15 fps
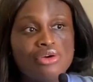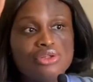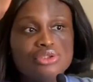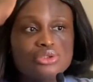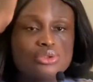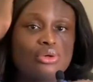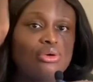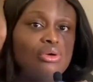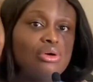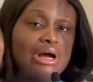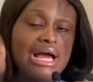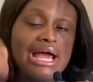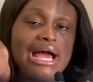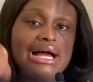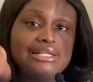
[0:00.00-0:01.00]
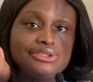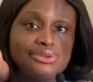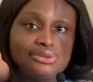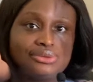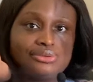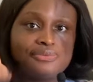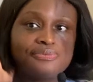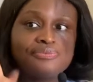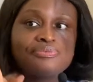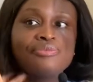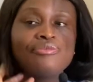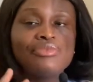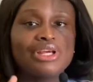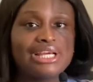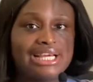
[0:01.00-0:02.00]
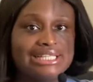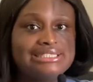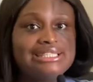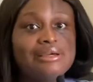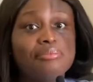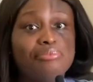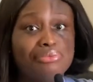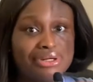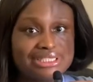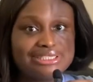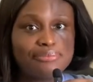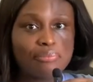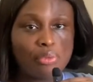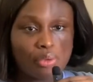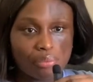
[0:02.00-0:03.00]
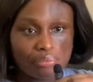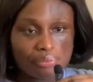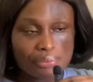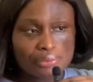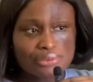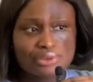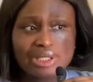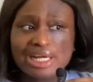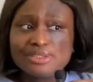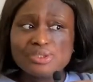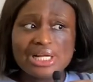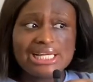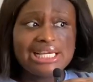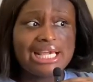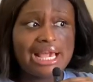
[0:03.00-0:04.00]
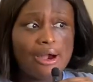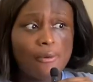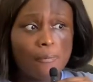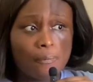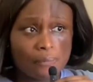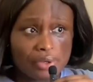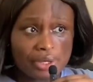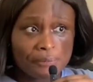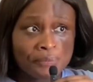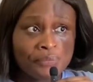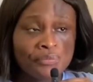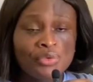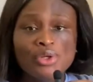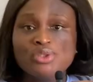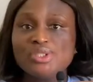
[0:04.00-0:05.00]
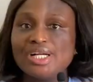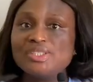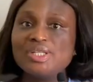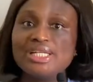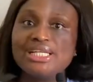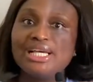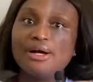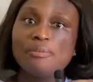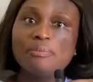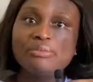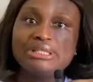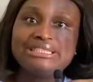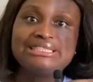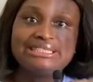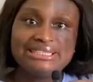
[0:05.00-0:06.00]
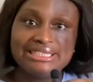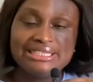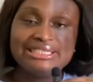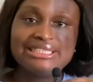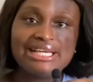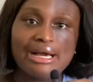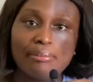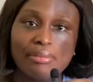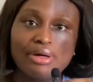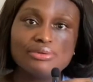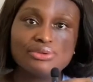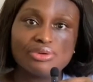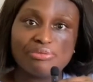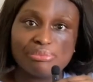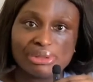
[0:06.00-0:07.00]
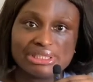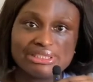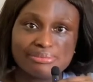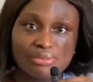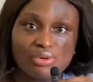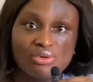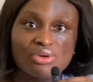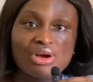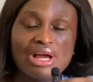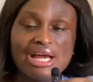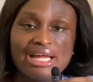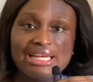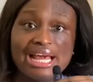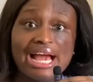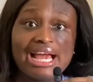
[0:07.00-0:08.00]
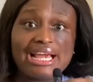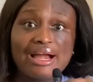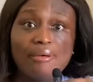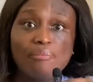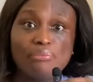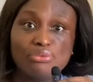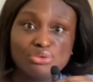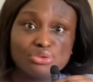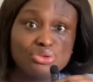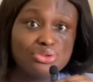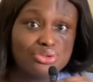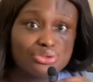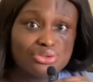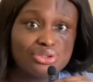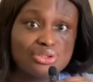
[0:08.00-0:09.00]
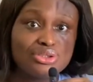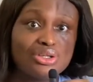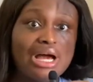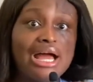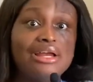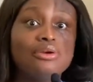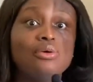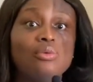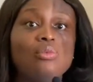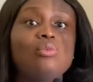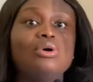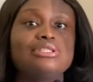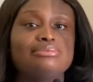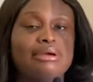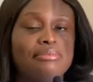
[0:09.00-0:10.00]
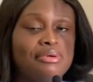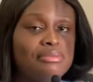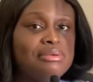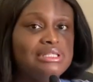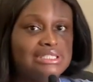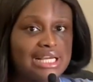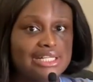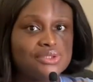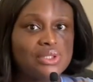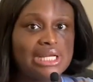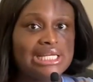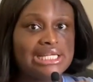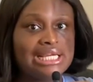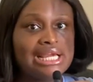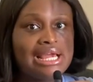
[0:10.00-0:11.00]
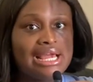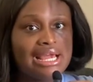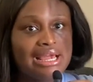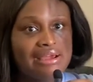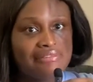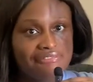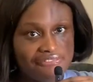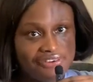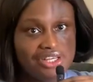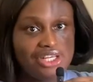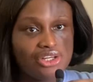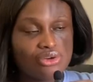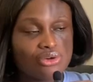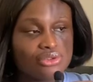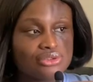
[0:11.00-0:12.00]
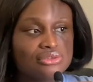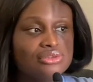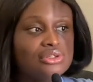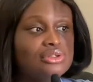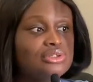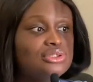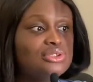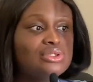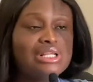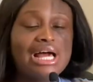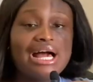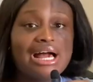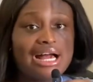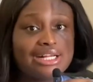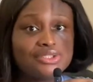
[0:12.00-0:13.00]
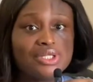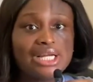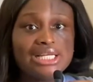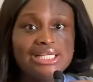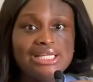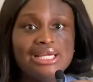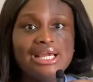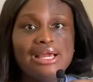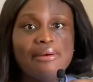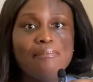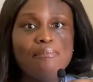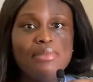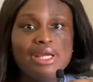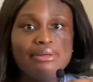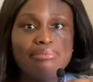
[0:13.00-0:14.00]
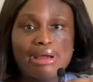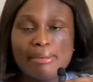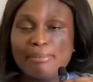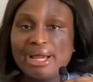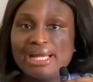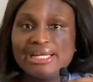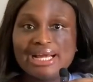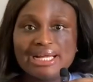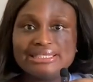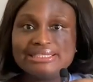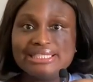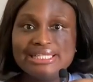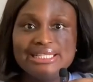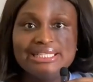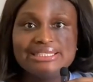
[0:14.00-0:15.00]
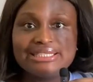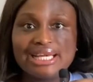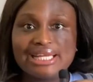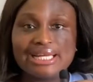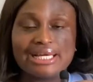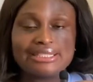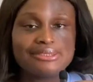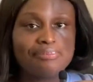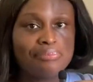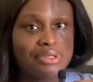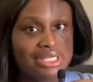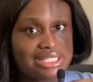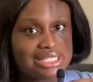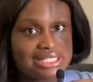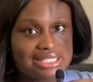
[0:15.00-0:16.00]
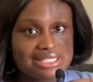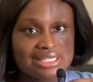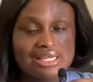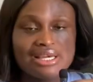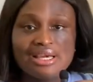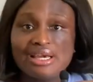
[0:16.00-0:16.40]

So I had to get a breast pump to actually help me see the amount of breast milk that I can produce, so I know what my baby is actually feeding on. So that actually made my mind at ease and at peace.